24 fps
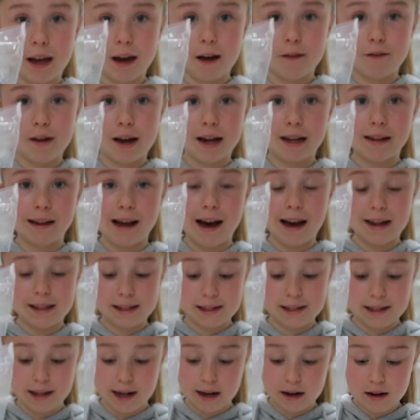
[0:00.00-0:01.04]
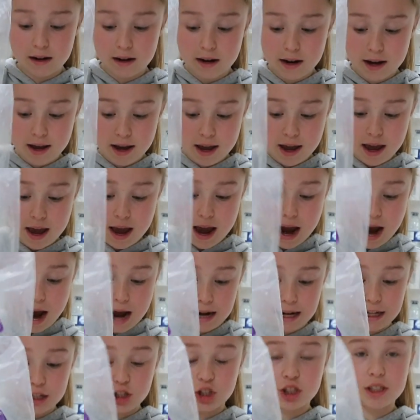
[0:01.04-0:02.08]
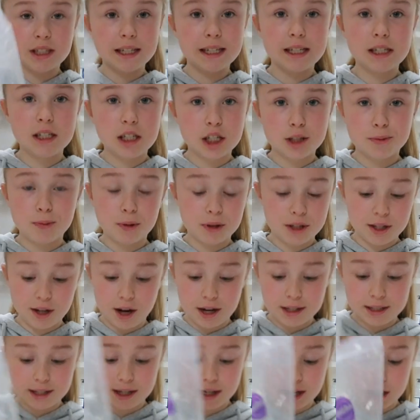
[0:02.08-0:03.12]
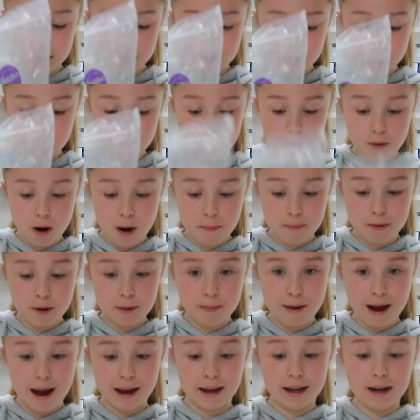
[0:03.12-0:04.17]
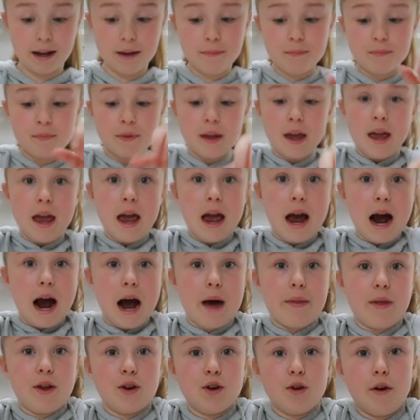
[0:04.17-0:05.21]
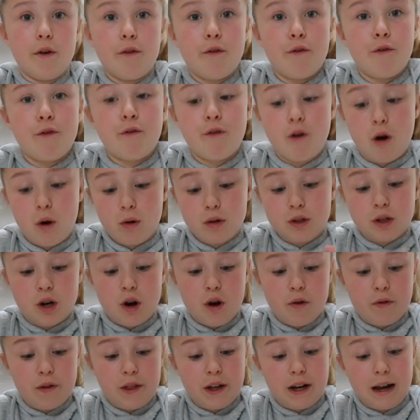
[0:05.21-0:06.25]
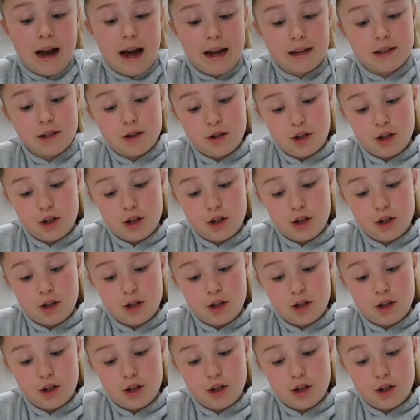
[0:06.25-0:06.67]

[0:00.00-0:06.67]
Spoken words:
I have a glass here, and it's just easier to put the icing in. So you pop your bag in it, and then you fold over the glass.